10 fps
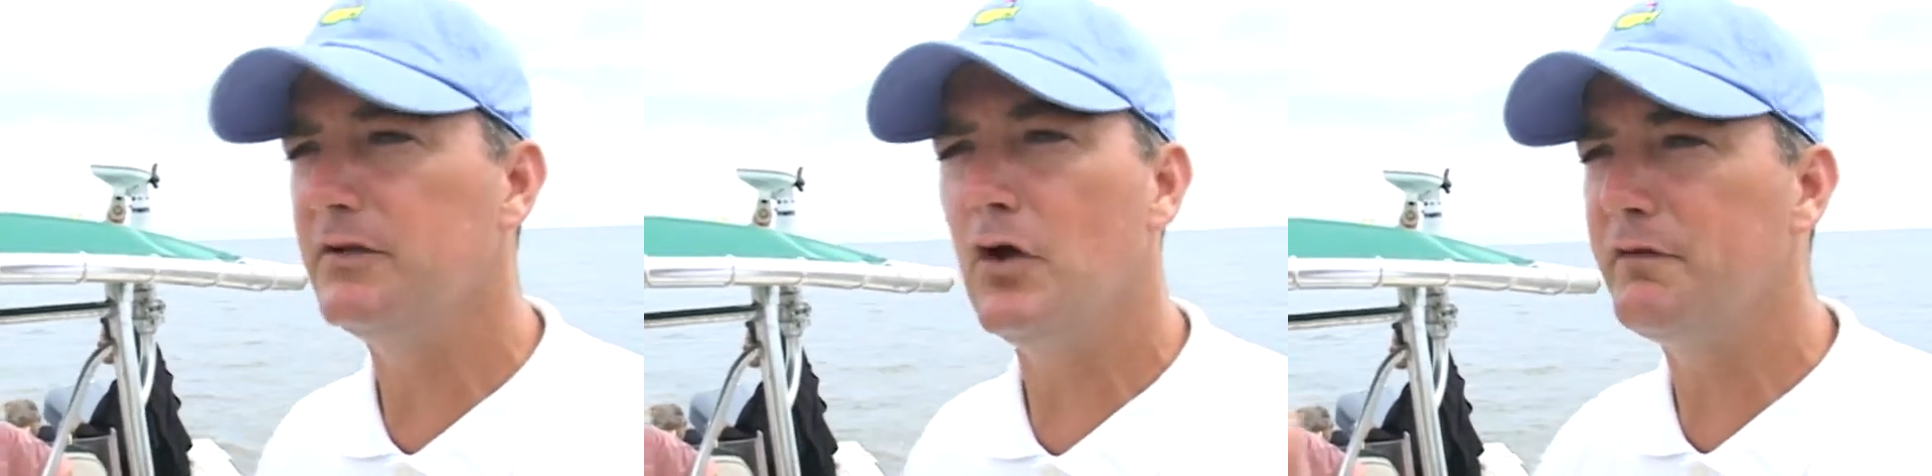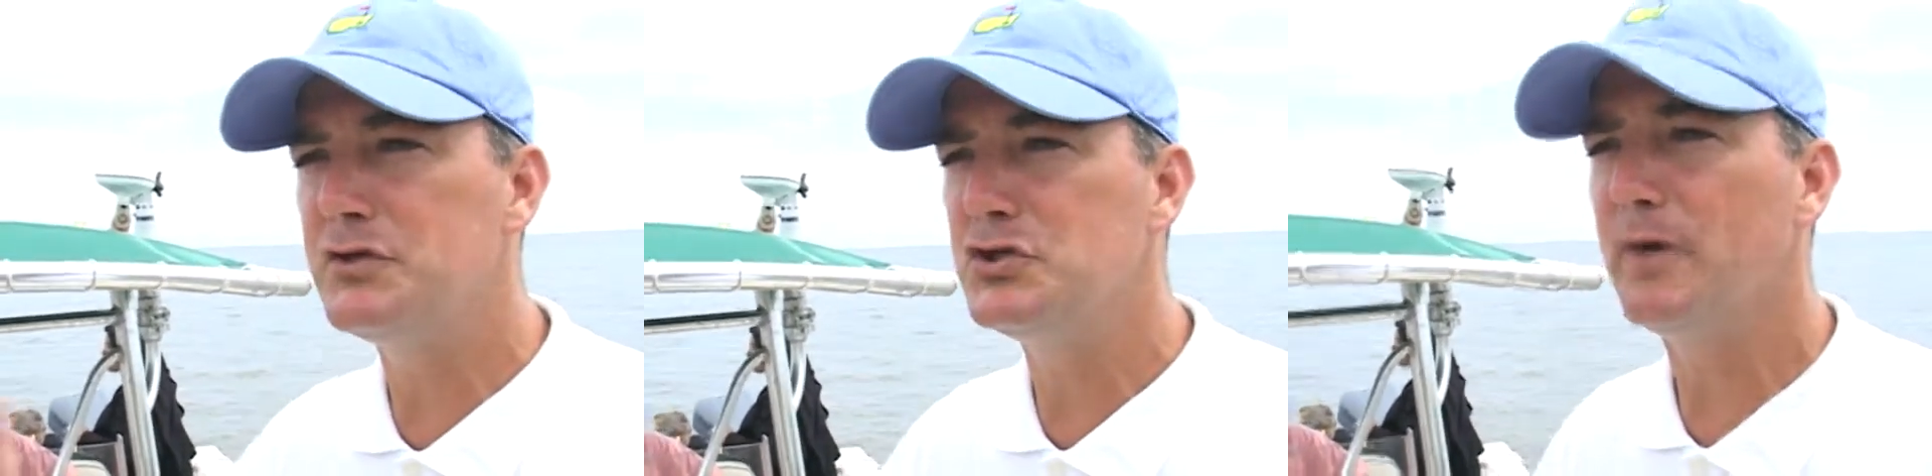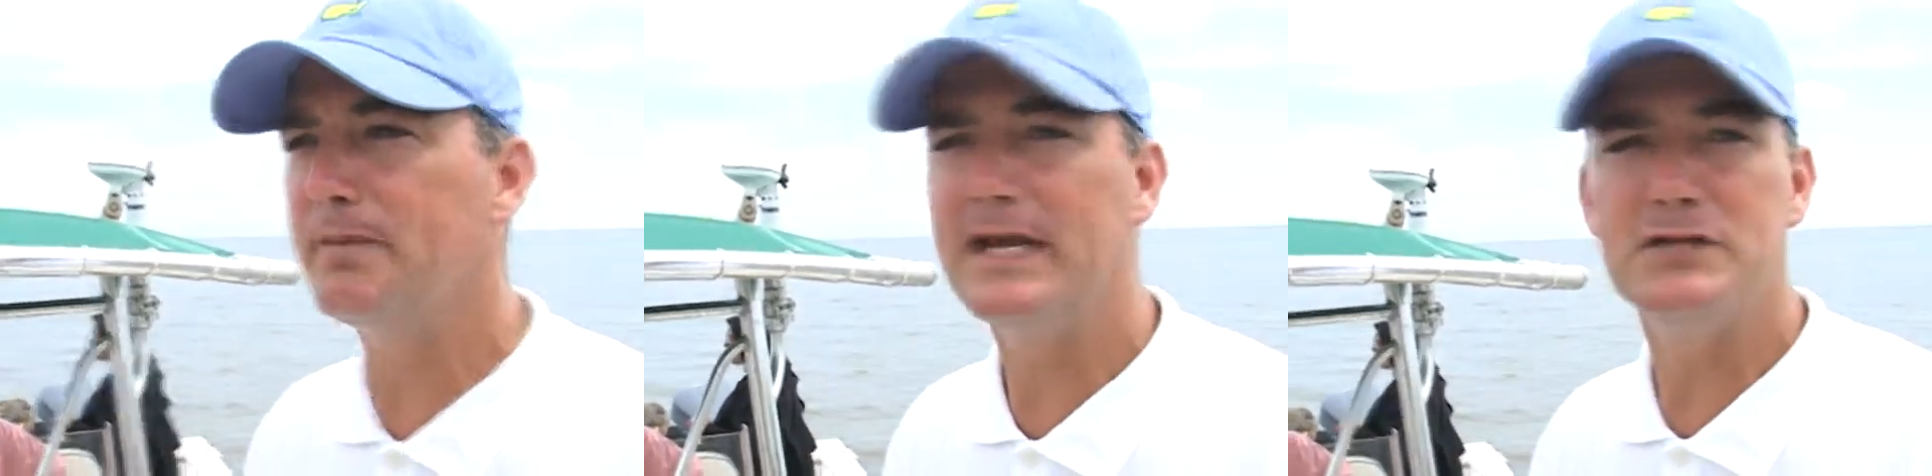the dolphins
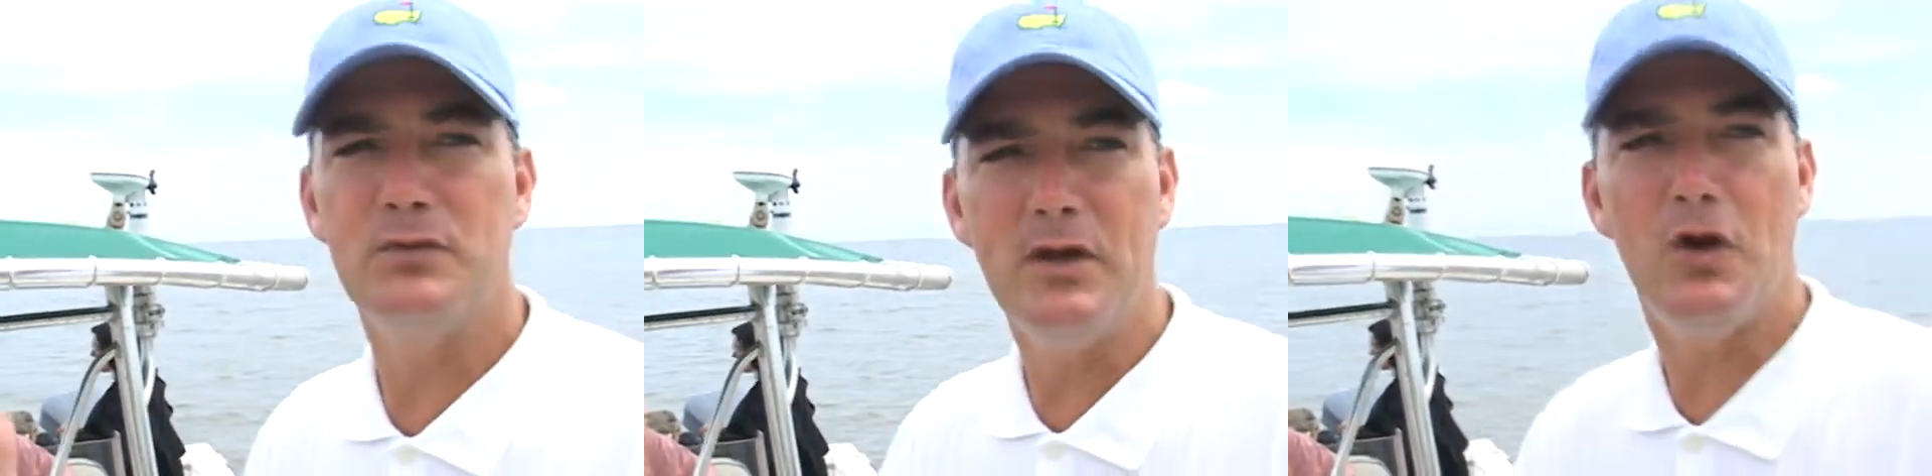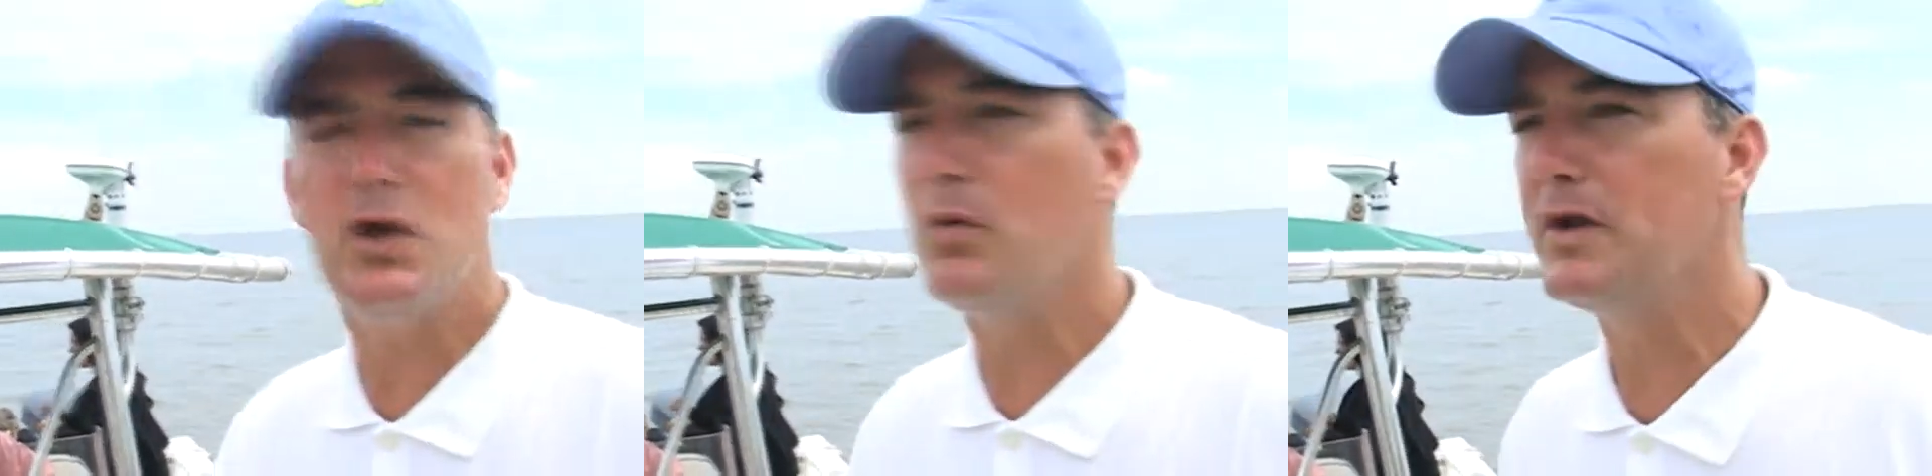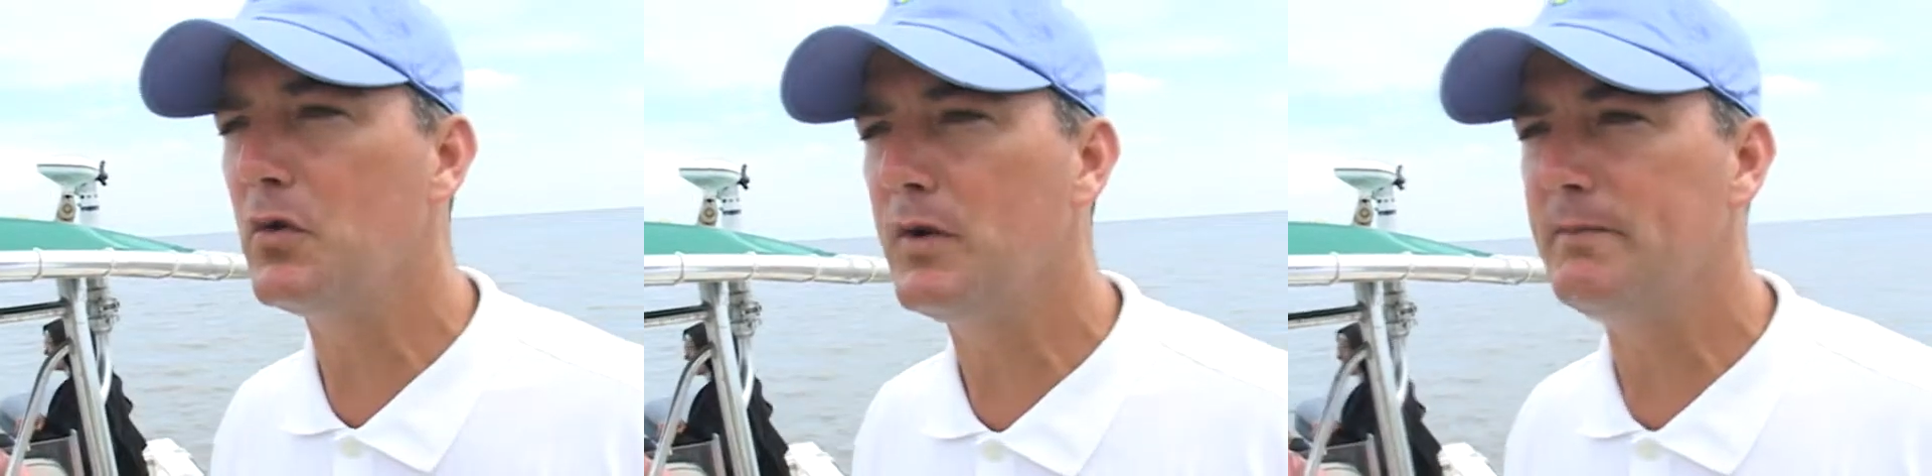jumping as we on our
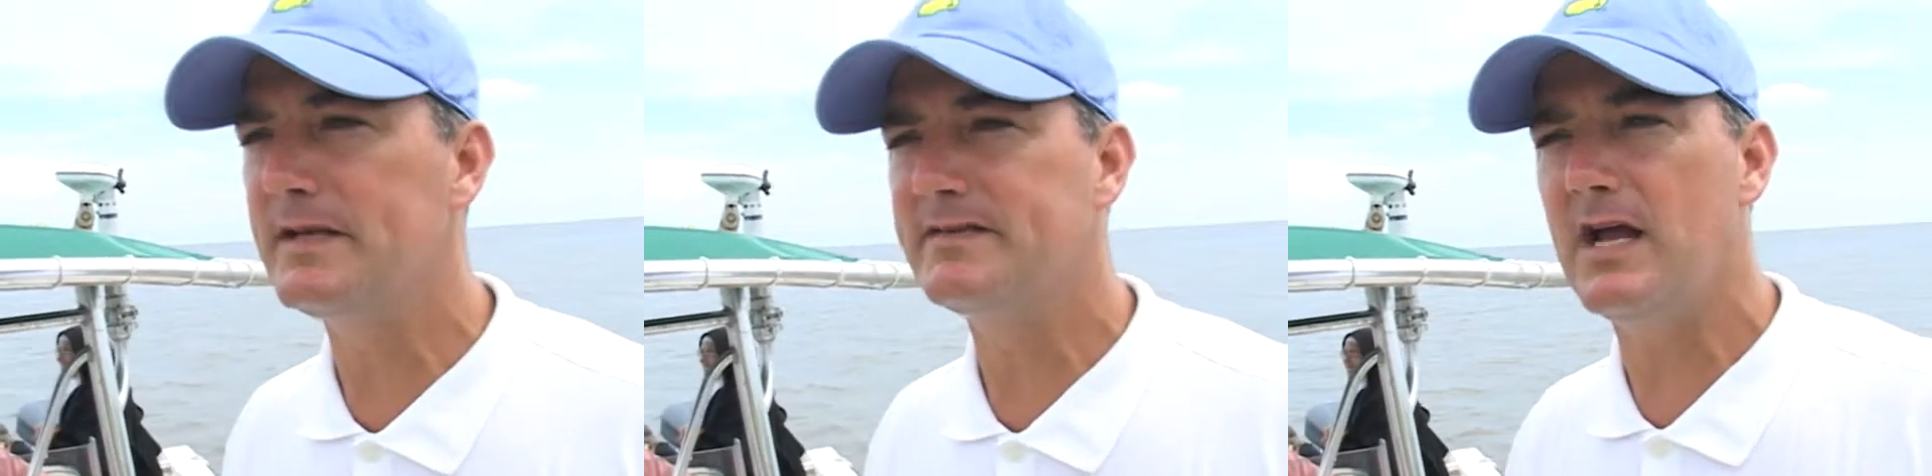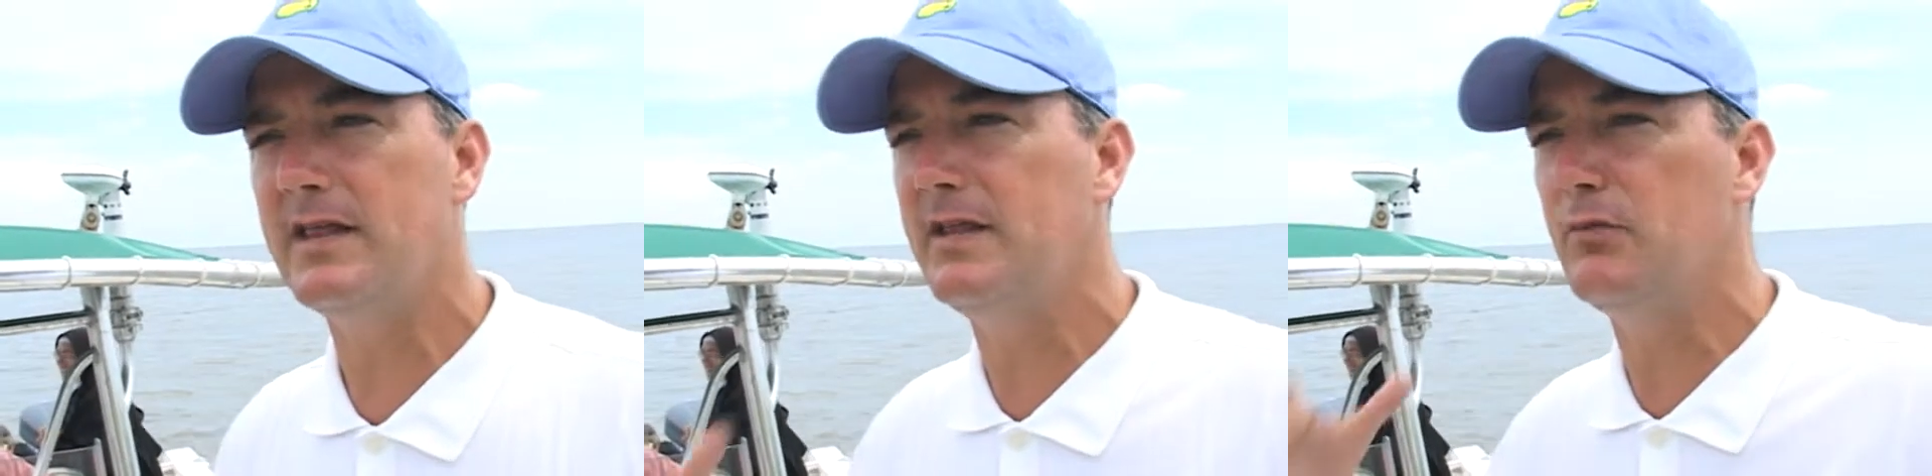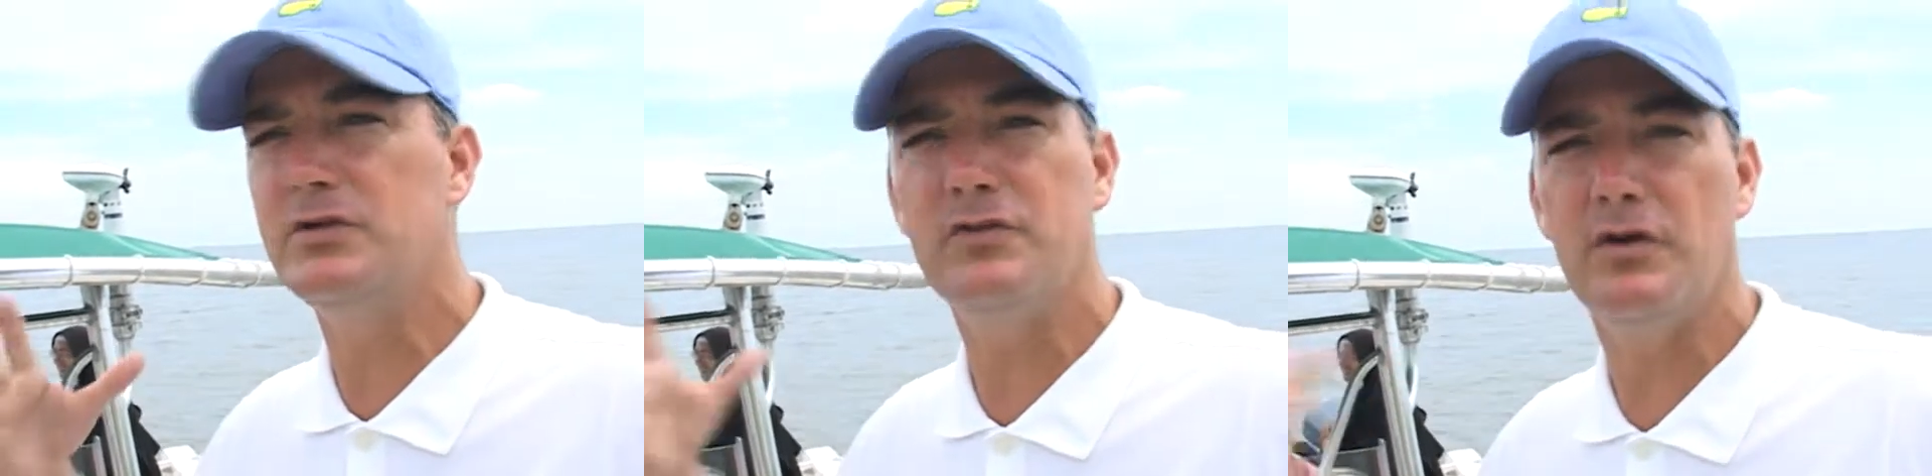way to Queen Bess Island,
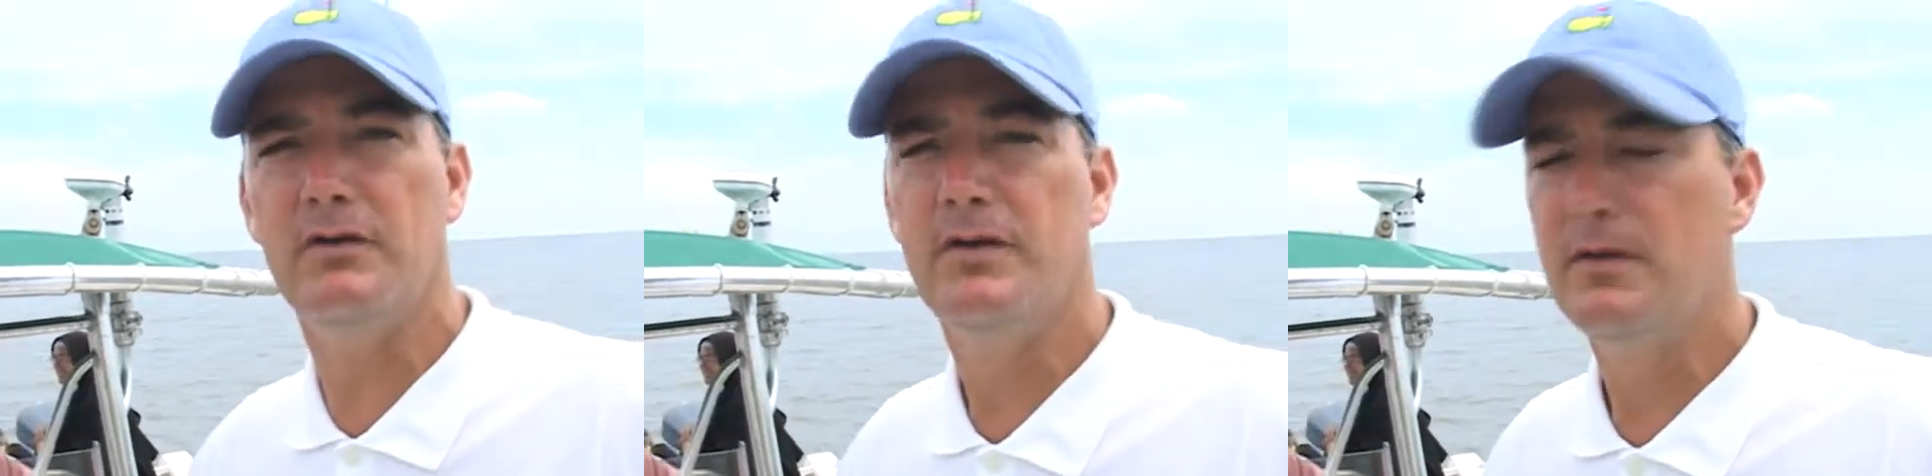and we saw